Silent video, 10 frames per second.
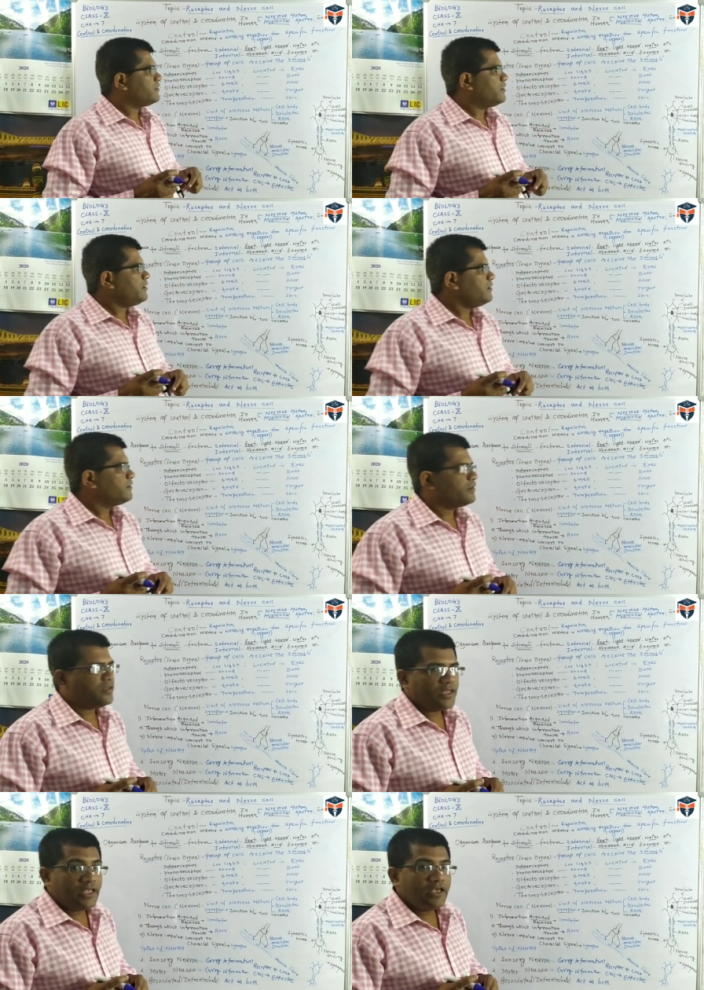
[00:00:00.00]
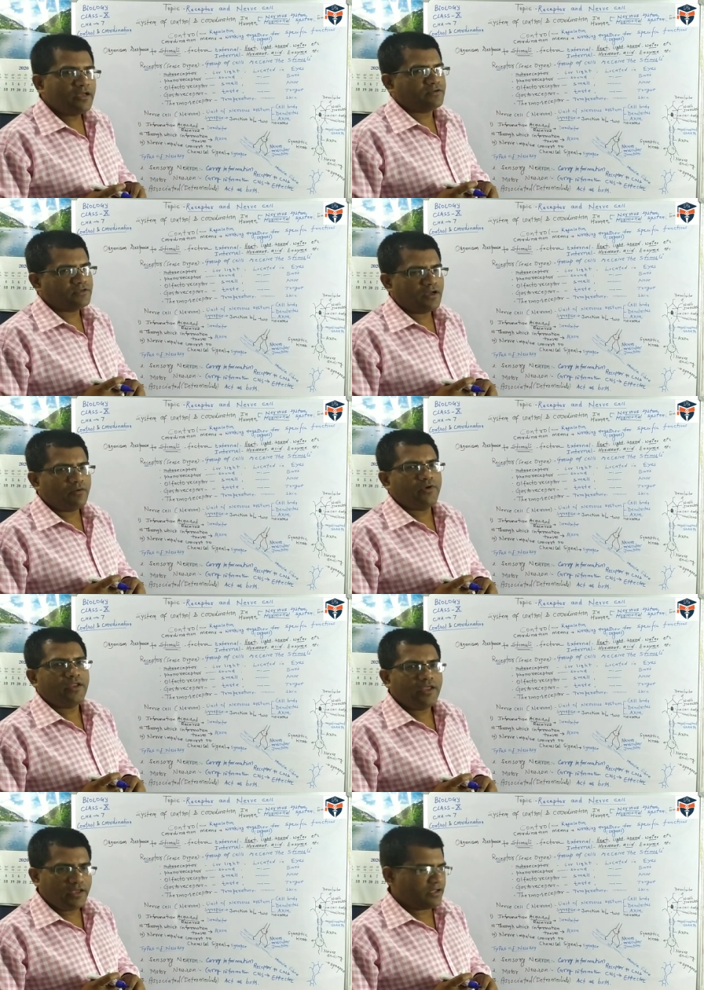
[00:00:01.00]
in the ears, our
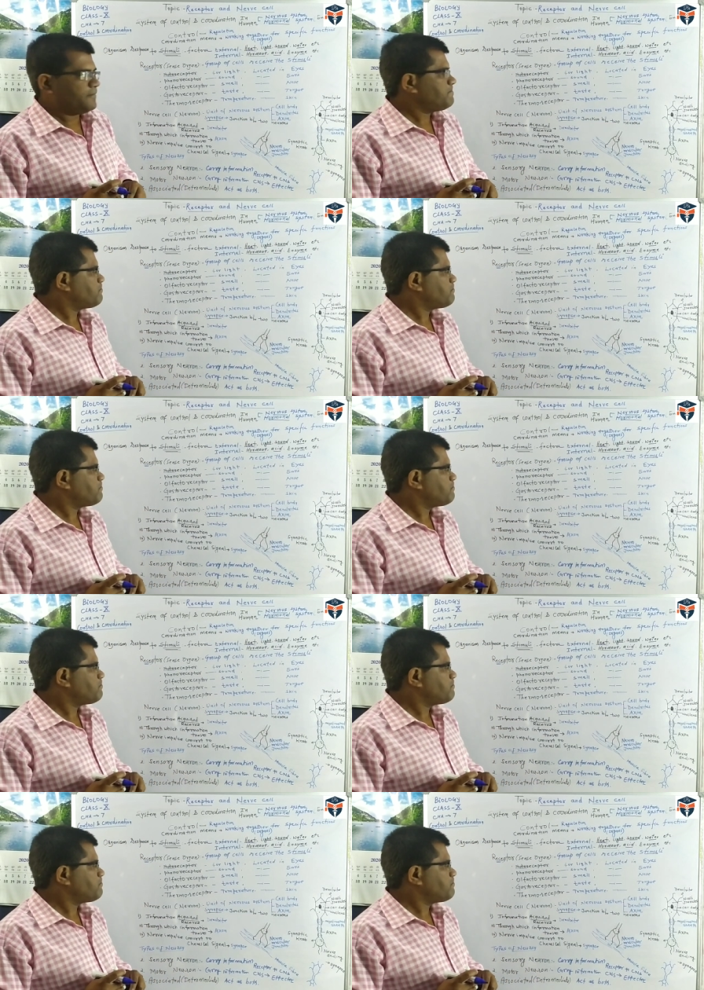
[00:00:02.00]
ear.